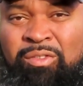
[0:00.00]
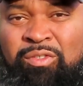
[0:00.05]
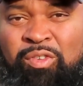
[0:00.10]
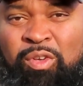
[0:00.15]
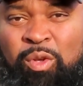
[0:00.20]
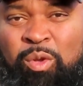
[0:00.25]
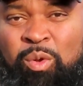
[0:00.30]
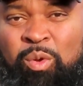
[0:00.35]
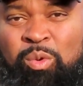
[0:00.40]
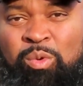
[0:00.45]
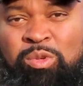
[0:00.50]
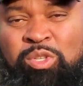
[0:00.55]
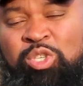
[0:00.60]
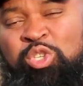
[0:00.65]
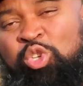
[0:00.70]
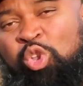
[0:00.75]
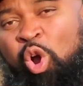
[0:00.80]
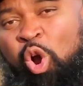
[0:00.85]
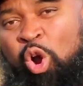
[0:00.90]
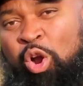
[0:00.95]
to
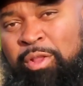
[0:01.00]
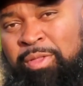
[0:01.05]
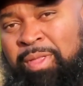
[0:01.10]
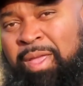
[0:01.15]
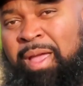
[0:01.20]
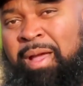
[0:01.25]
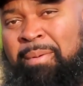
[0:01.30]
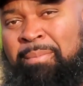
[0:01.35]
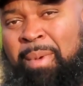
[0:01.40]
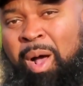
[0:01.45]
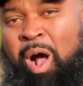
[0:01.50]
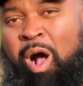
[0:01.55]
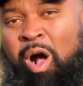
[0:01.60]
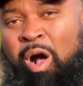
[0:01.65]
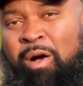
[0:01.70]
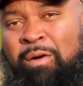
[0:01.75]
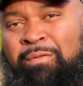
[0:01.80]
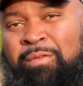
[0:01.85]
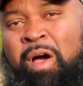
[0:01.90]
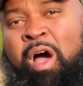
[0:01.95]
start them
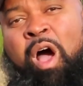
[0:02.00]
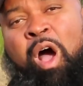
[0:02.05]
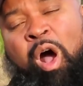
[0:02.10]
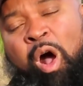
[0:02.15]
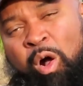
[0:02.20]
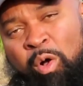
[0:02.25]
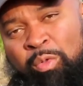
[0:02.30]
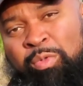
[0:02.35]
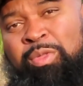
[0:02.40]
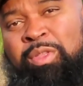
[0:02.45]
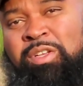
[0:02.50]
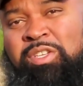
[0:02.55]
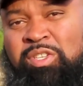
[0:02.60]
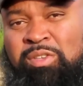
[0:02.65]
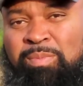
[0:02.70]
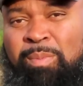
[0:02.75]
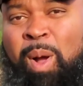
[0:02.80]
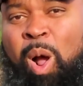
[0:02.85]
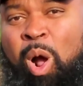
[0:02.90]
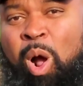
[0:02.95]
off on the
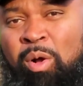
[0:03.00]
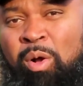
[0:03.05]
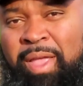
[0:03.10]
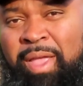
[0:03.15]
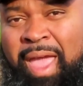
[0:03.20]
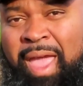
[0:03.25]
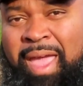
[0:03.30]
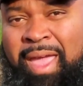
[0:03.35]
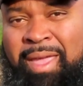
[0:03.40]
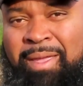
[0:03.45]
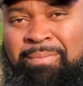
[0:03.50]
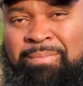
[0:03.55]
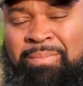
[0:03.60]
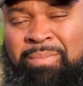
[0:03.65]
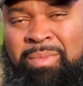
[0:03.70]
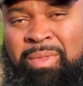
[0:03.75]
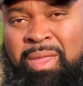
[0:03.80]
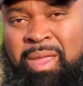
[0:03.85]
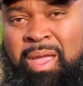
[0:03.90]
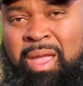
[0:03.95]
small
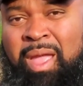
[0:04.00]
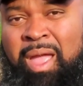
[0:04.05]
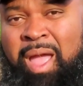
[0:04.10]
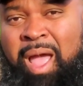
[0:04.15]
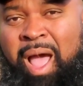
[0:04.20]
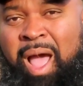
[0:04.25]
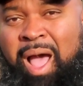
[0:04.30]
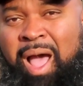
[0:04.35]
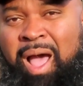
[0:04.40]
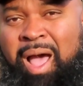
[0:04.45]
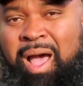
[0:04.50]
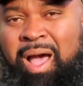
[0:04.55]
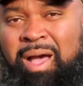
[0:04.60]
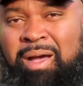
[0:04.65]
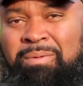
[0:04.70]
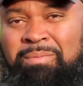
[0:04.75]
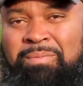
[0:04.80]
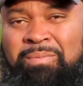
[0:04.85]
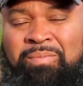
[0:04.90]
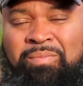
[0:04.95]
game.
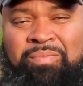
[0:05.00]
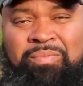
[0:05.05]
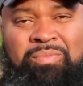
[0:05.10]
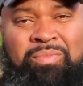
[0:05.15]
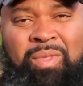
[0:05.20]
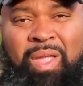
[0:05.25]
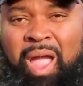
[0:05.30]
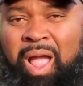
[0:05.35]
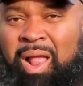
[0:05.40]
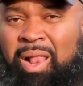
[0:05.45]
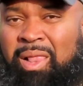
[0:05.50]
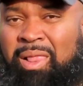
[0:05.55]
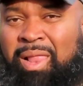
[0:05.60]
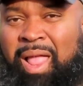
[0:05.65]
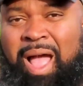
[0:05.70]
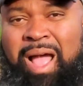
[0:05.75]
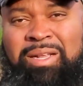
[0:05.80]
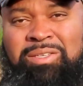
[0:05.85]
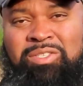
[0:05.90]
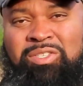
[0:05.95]
Um,
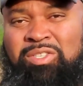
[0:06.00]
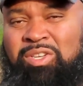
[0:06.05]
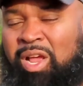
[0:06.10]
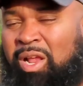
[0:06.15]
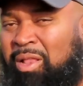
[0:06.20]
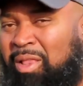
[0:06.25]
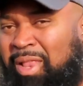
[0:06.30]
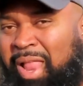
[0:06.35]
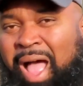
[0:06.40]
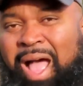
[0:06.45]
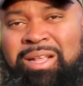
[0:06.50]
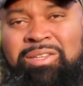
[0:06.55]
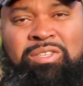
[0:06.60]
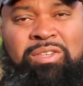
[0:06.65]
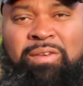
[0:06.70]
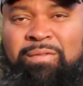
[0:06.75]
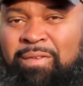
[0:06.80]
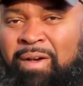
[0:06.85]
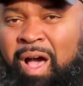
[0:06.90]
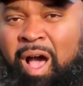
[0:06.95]
lots and lots
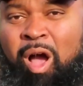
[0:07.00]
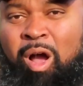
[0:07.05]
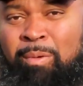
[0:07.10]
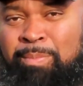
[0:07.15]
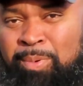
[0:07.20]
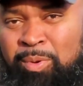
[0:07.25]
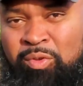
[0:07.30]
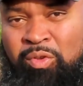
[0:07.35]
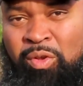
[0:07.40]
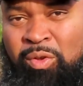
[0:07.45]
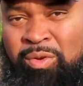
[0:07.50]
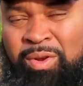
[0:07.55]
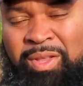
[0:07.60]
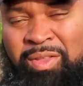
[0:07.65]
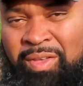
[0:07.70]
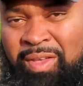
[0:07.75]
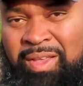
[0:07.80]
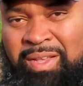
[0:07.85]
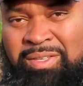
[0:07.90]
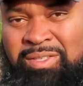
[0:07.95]
of
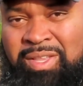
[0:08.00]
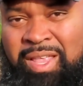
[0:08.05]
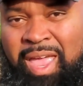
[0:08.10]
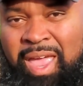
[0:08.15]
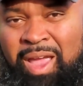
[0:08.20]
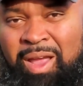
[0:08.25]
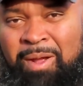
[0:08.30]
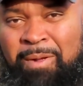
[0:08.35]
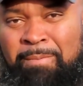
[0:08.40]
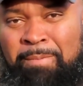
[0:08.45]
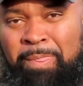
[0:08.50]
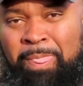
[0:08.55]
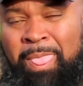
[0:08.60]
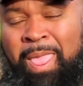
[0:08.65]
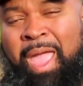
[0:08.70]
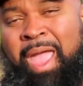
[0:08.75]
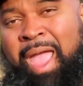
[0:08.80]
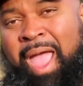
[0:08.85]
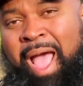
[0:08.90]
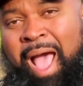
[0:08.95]
opportunities there.
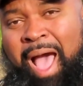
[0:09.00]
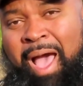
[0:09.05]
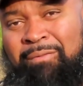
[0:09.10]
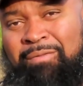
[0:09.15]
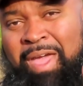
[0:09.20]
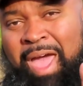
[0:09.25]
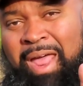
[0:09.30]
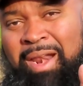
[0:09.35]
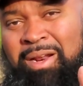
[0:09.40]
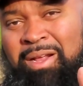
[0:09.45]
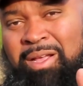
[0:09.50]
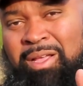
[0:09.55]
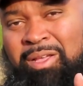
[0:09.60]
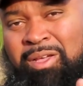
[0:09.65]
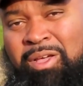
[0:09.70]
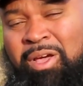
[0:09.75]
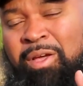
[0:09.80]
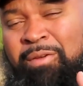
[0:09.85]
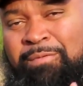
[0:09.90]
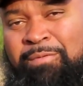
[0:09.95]
I've got a
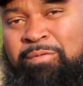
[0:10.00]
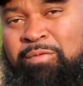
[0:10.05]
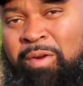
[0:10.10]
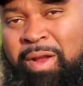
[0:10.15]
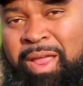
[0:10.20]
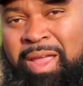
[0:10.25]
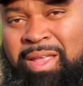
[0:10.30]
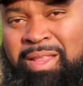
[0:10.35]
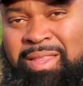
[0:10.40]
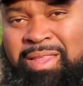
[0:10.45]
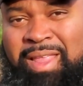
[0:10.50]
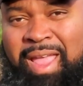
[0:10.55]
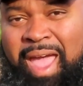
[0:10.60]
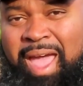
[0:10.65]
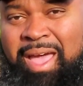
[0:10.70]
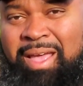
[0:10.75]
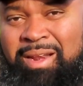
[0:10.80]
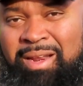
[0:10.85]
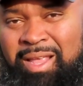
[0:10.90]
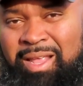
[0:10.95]
good friend
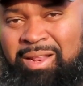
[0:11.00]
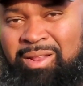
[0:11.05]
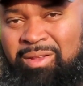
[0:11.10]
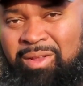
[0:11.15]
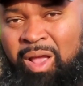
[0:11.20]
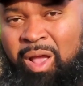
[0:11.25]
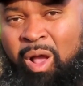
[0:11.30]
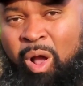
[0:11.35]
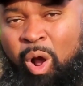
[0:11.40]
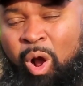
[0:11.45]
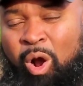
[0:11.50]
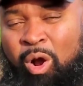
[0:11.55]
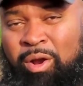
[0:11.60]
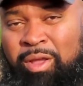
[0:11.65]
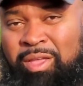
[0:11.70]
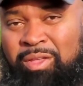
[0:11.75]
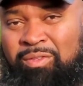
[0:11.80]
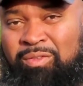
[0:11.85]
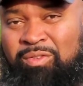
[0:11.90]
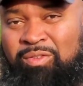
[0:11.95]
down in
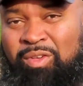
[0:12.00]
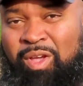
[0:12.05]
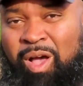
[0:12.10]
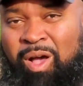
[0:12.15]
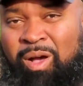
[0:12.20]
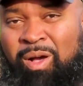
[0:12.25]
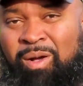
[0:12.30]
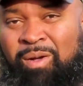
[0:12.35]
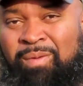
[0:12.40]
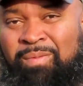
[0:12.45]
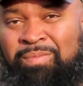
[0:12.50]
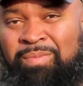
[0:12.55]
Arkansas